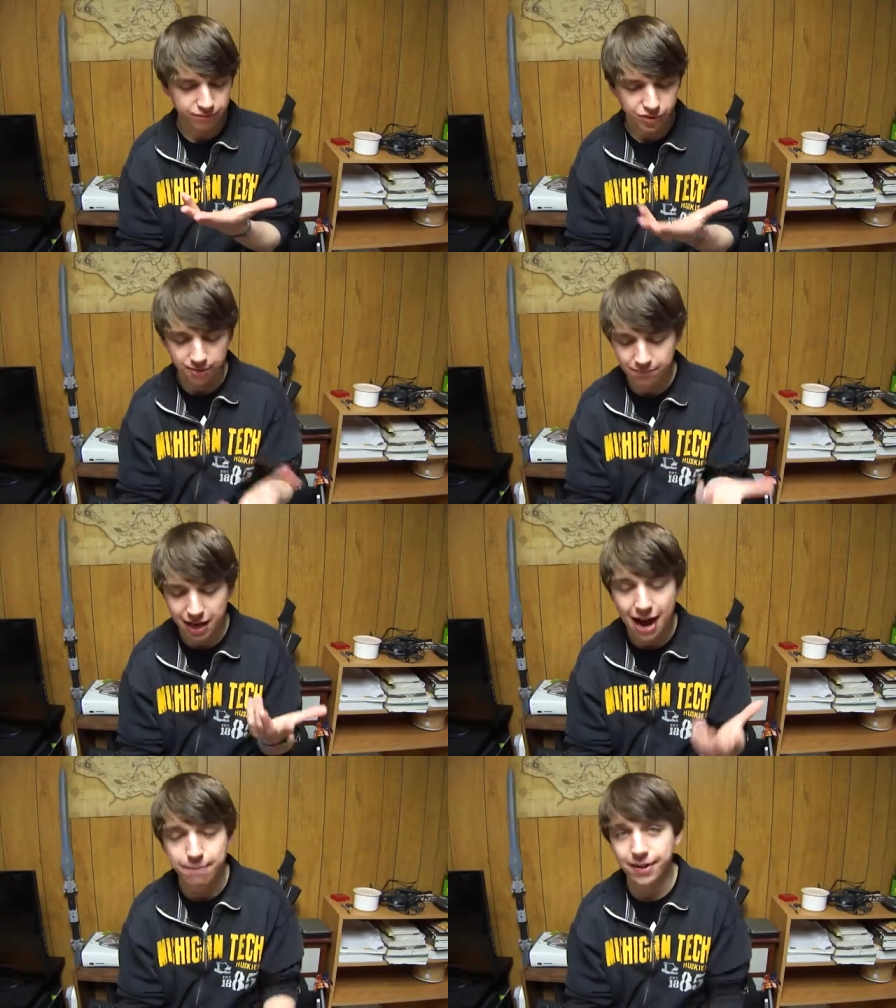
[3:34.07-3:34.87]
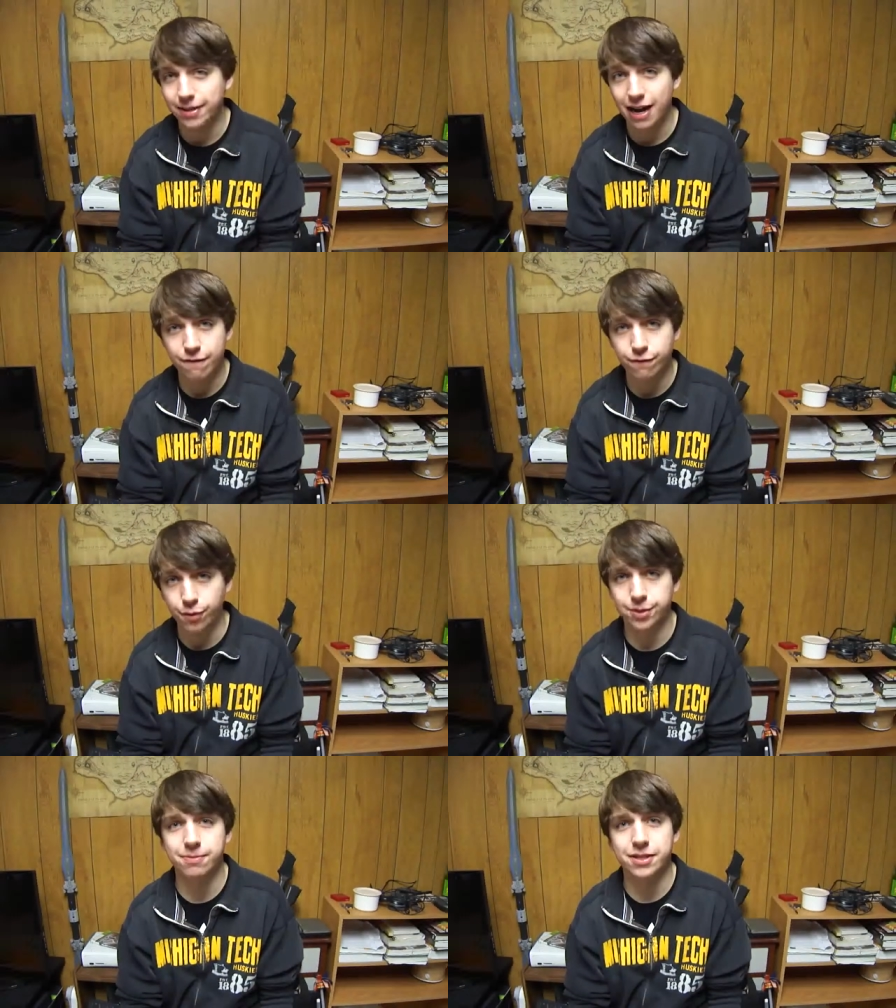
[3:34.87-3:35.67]
some topic that I
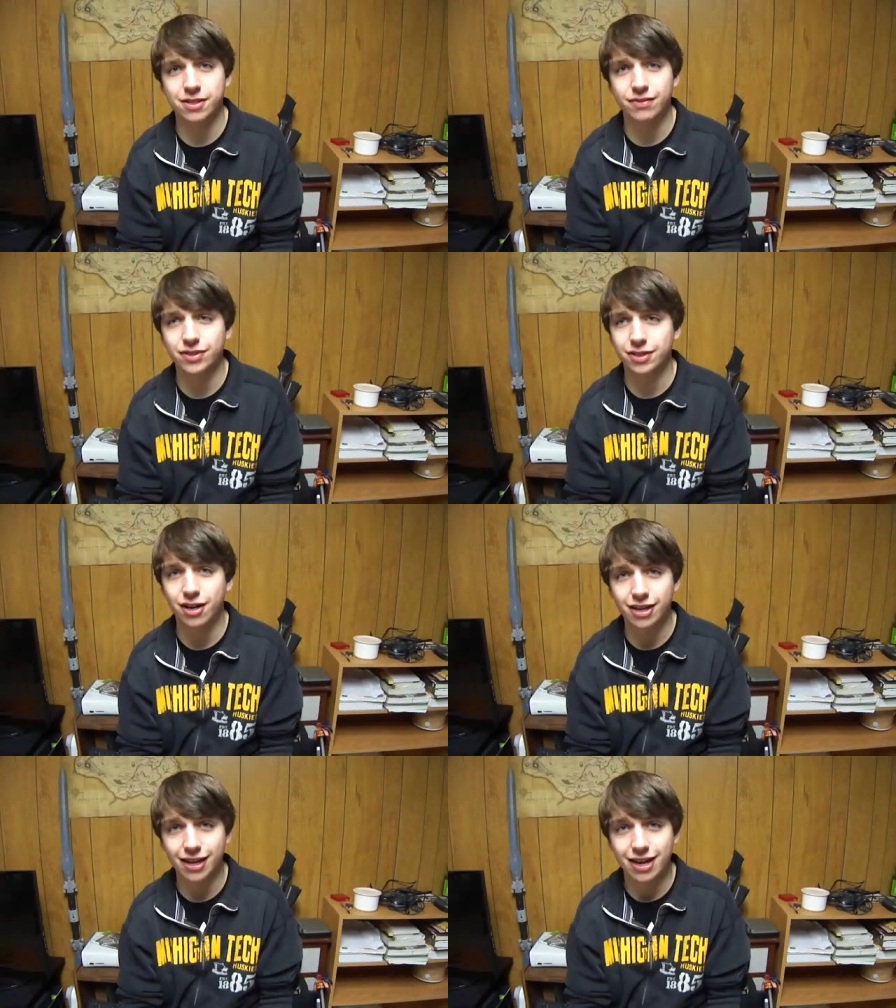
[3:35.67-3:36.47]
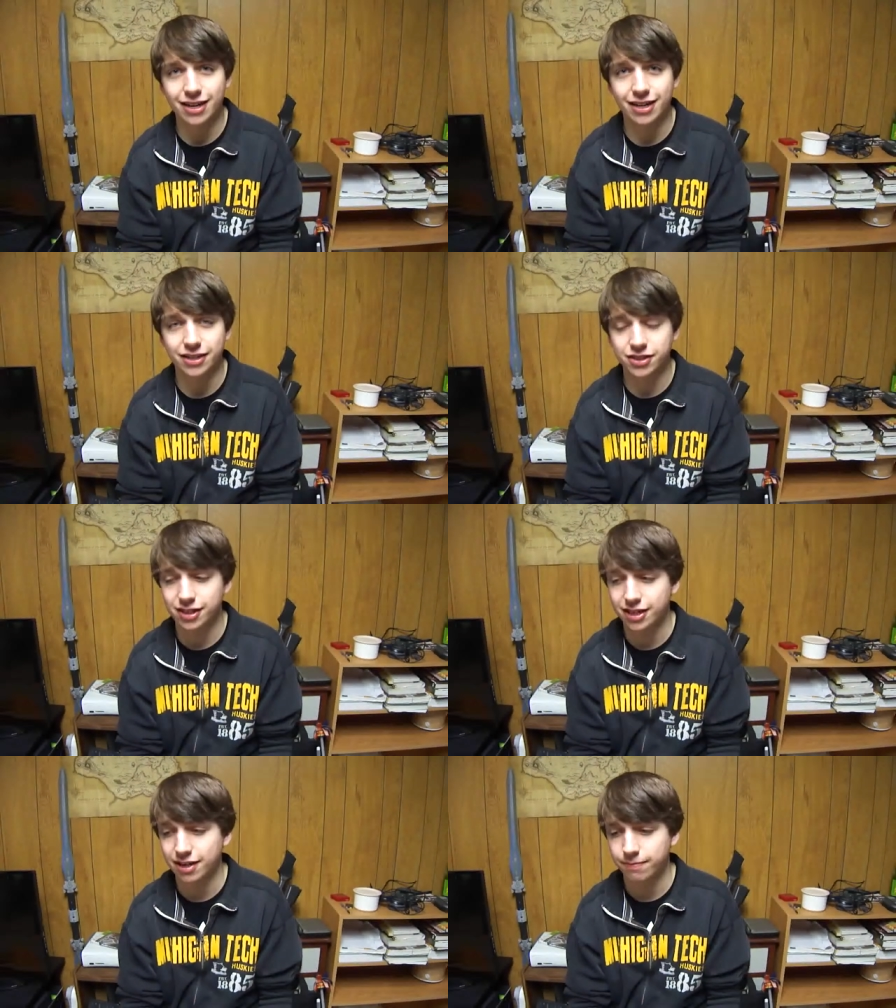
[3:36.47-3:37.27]
force myself to talk on and I just end